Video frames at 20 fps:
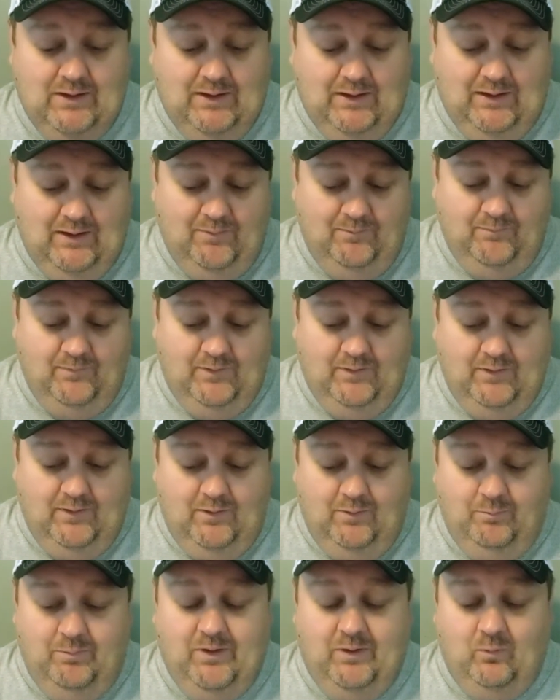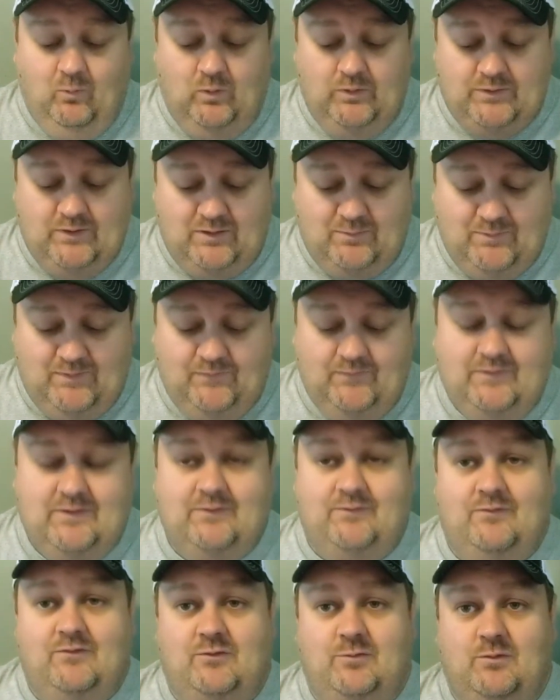But we're talking about the
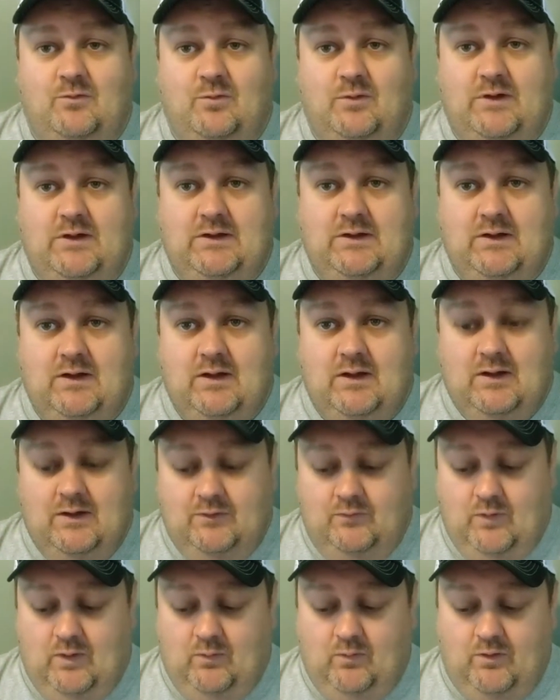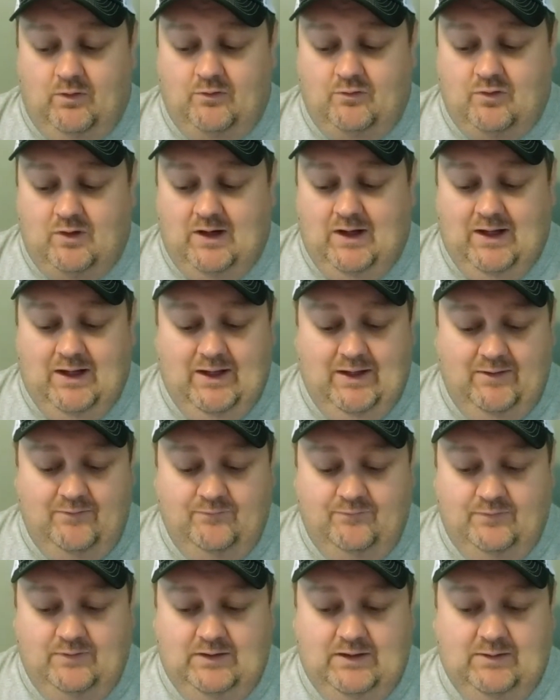difference between, do I want to
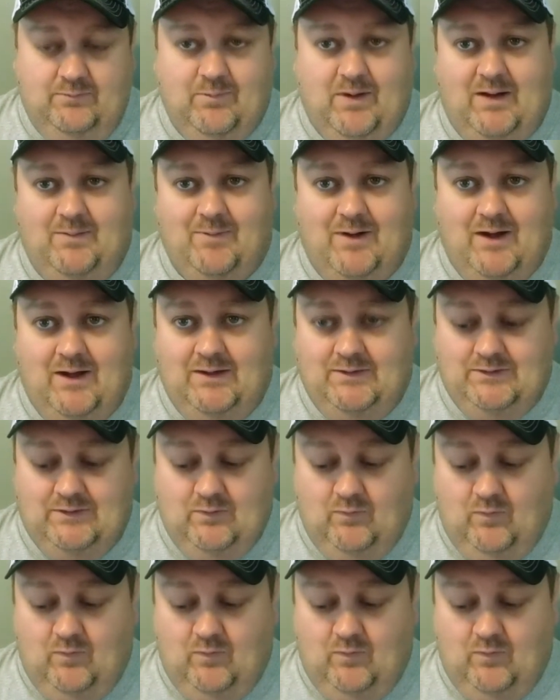drive, in my mind, a